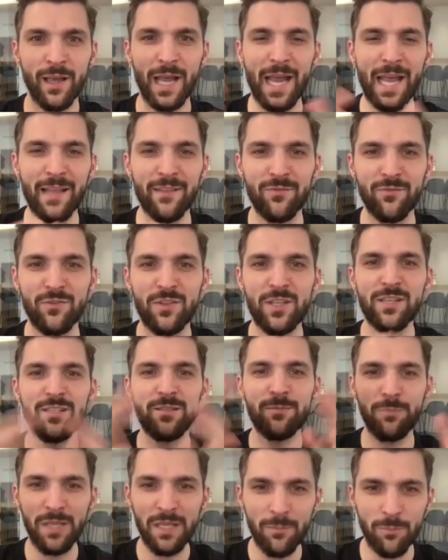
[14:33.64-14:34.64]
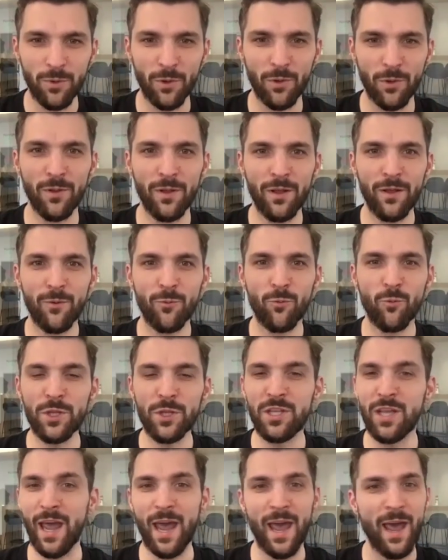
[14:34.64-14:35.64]
And these people
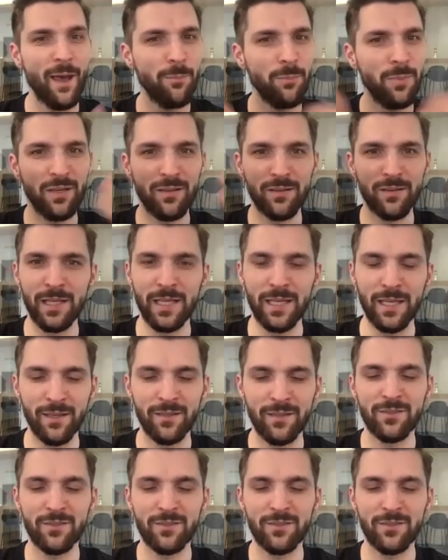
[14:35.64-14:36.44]
would happily